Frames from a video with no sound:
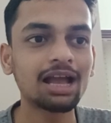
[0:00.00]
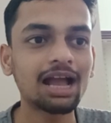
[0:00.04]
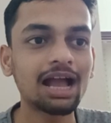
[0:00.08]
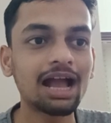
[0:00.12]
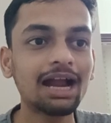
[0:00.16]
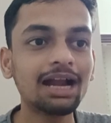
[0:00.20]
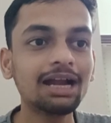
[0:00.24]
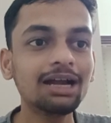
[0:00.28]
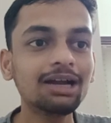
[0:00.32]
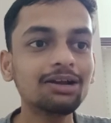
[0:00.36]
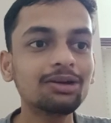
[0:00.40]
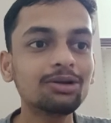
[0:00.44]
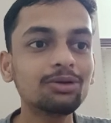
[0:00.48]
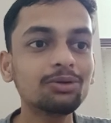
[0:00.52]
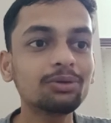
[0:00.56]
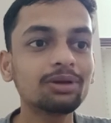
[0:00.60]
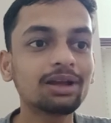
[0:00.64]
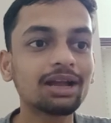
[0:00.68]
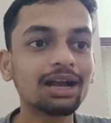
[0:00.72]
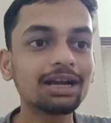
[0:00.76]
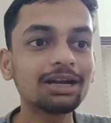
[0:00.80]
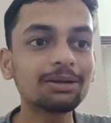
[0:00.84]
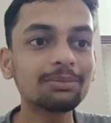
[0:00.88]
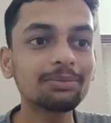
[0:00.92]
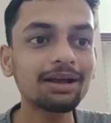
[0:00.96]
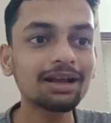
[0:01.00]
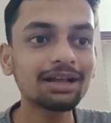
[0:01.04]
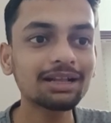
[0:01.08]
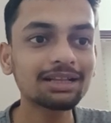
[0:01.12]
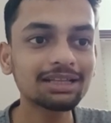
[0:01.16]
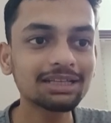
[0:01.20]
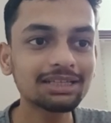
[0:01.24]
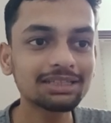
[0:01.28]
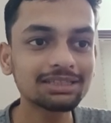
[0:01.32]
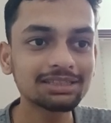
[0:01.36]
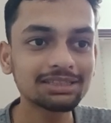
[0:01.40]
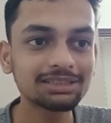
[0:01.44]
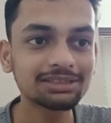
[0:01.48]
And to get back
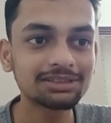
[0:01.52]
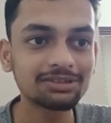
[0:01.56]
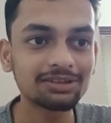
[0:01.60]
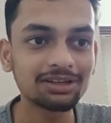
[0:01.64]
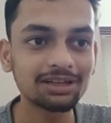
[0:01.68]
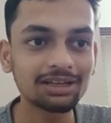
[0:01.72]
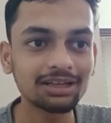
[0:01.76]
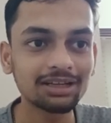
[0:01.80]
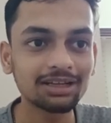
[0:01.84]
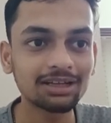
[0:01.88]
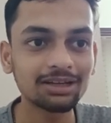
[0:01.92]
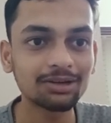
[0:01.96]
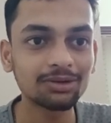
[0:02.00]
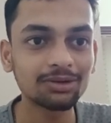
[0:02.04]
this history,